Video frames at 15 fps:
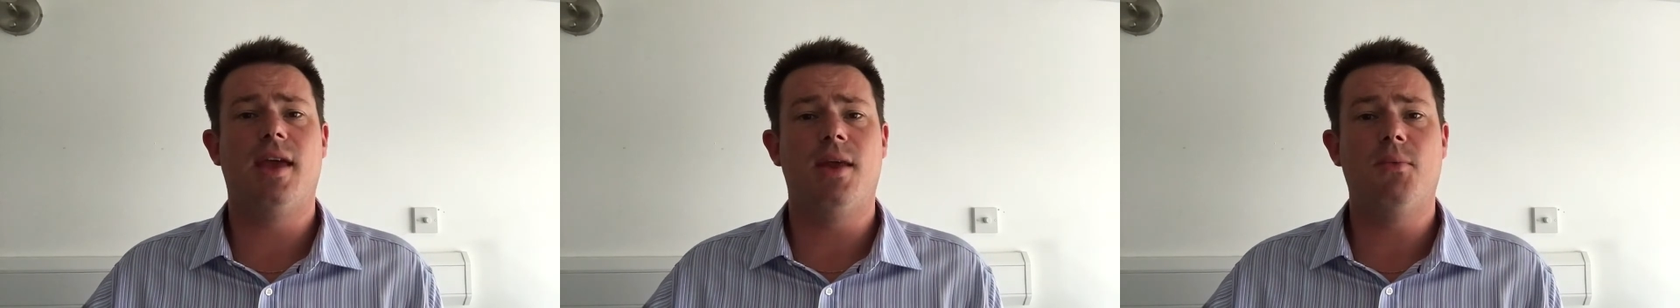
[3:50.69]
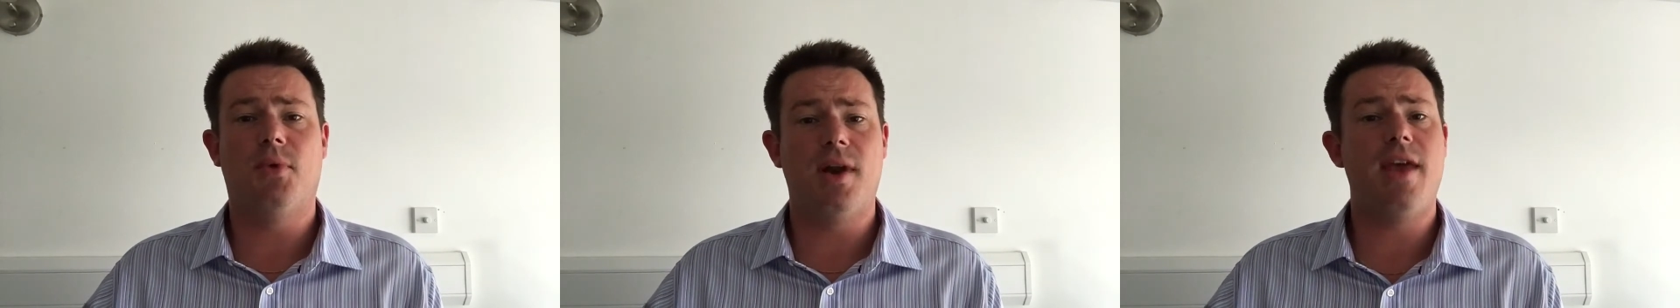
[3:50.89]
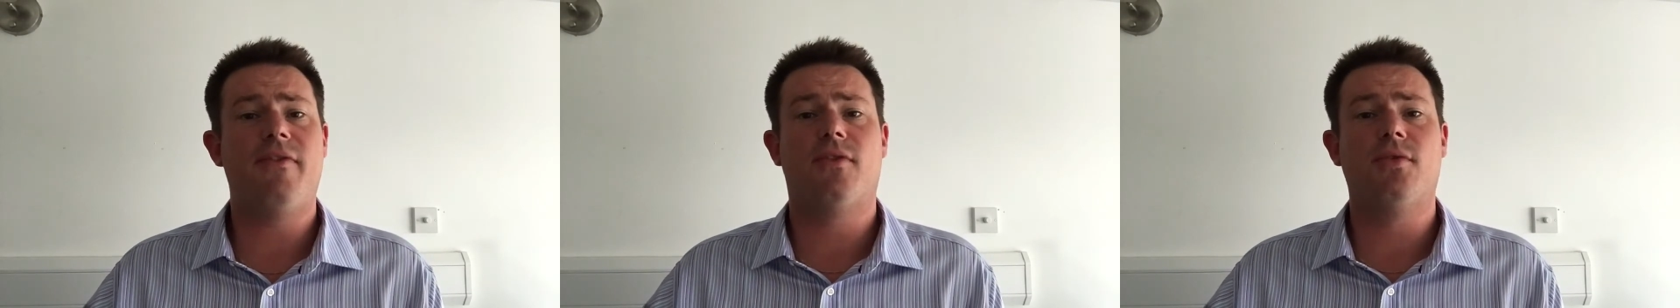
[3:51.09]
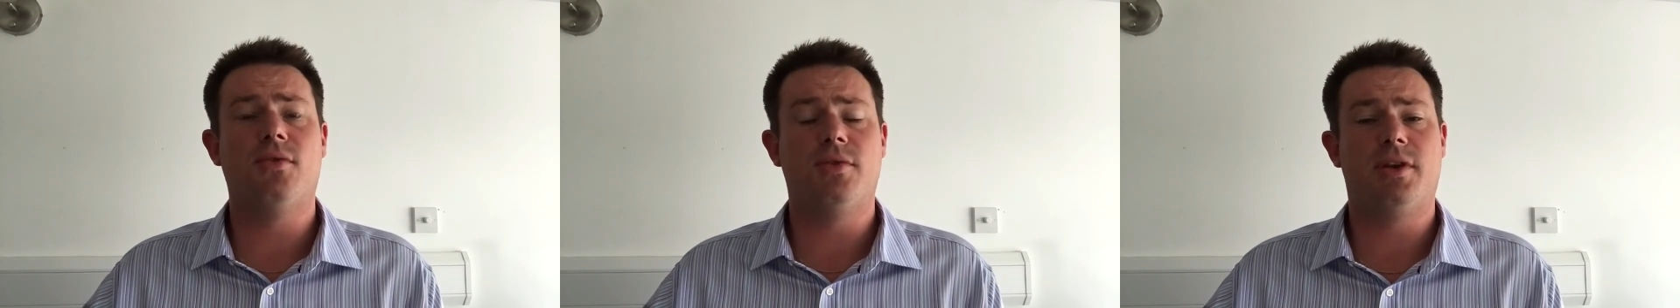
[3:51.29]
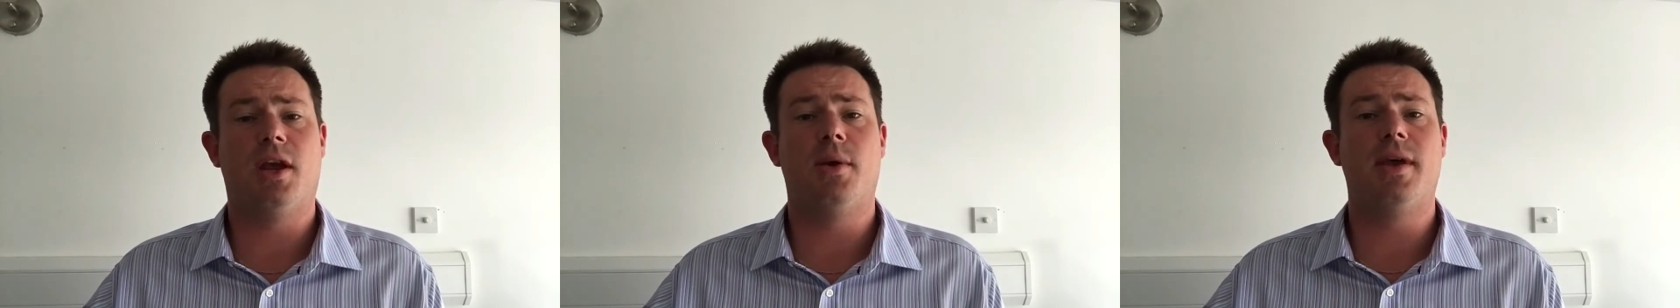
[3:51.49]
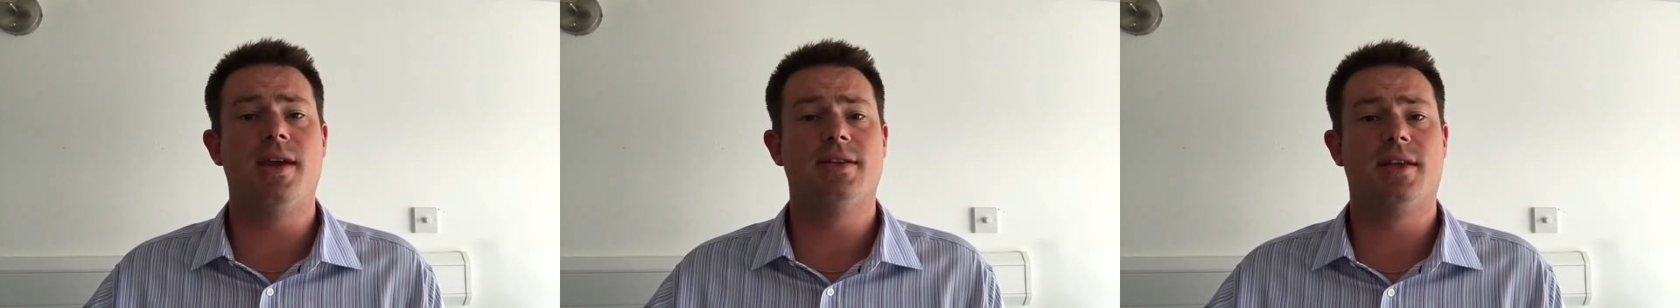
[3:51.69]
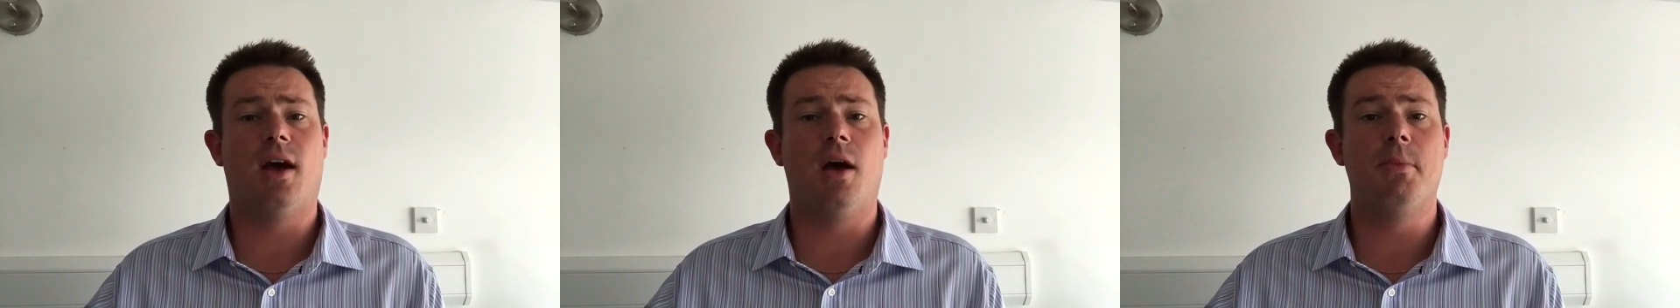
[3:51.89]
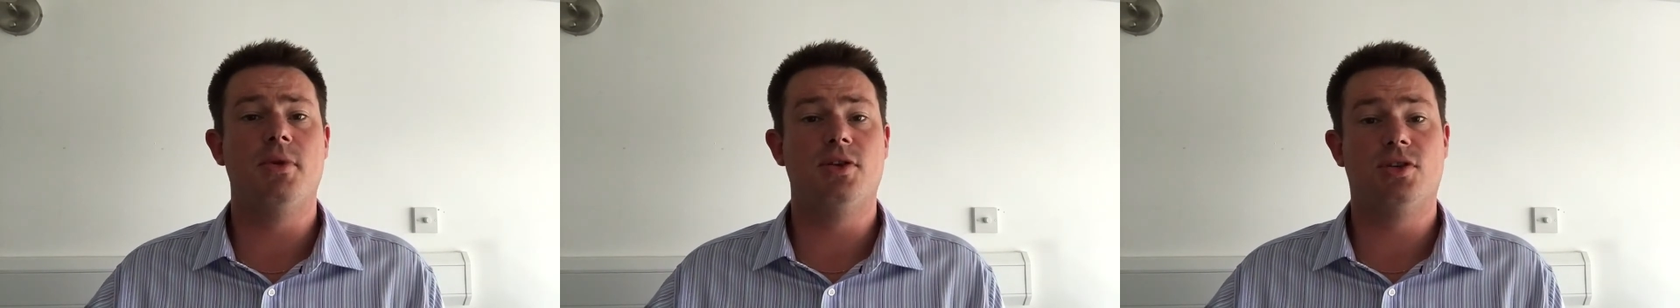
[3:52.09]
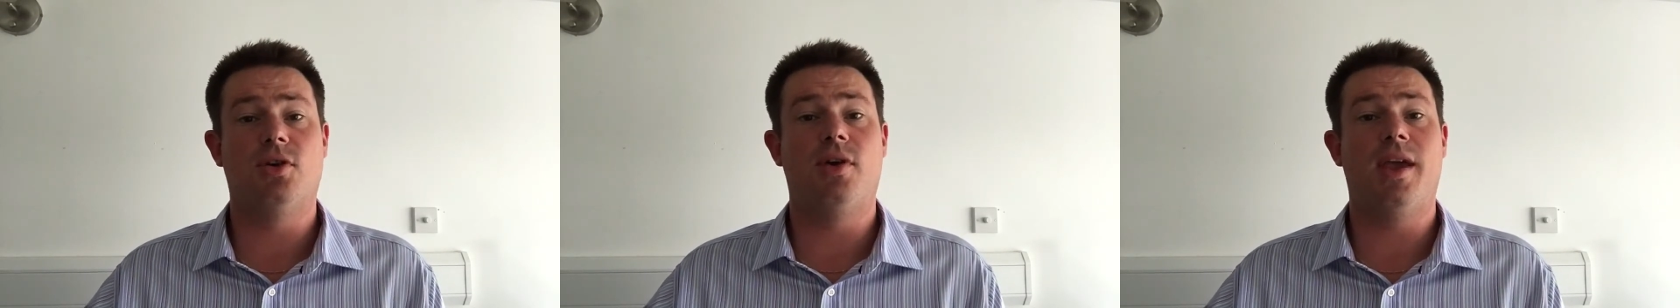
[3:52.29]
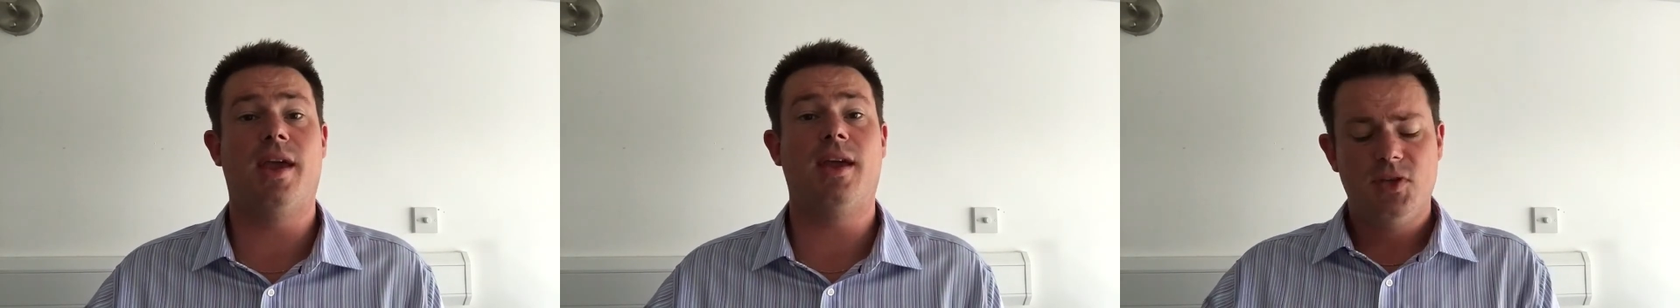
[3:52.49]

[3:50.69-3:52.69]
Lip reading: in whatever audio it is that I'm enjoying.